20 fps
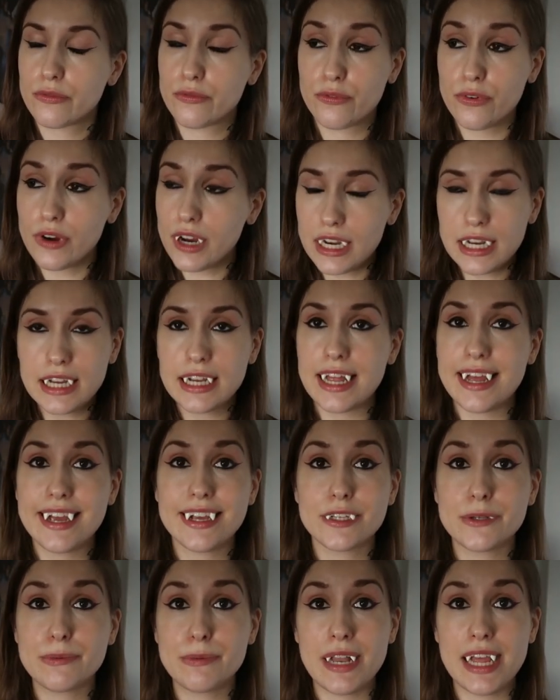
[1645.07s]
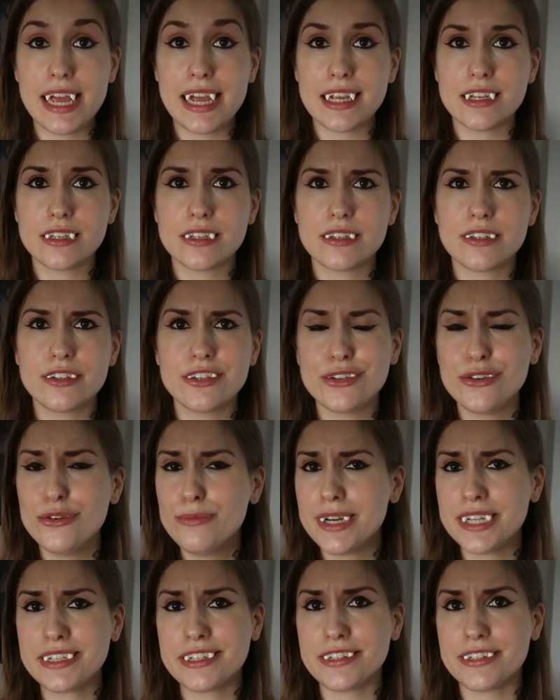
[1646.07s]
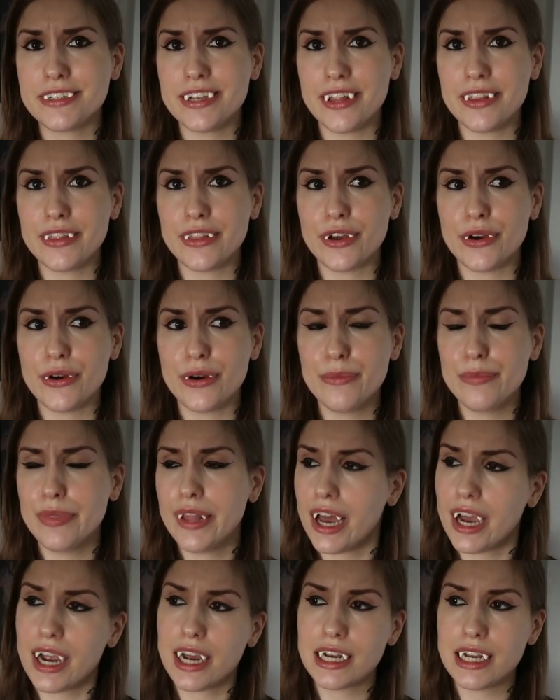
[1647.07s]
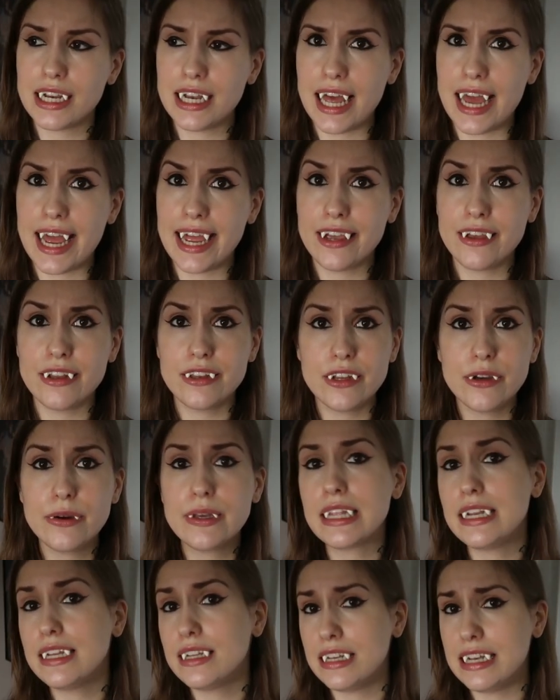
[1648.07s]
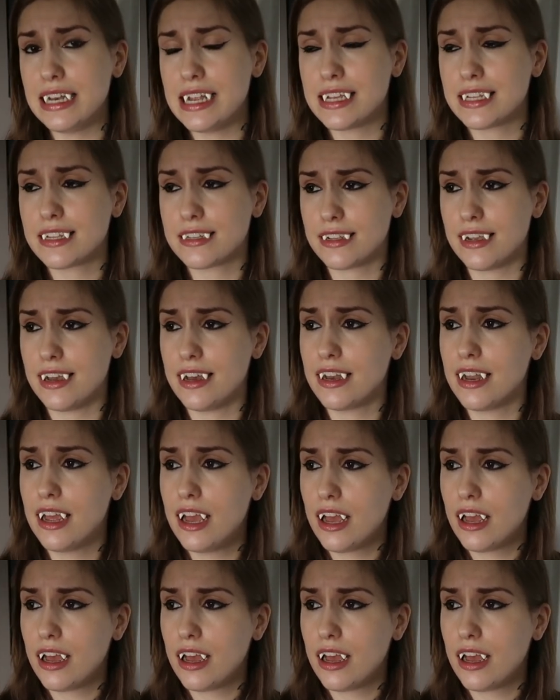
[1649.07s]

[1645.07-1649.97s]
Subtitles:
Frickly nice place. Too much sun though, I'm not gonna lie. Could do with a little less sun.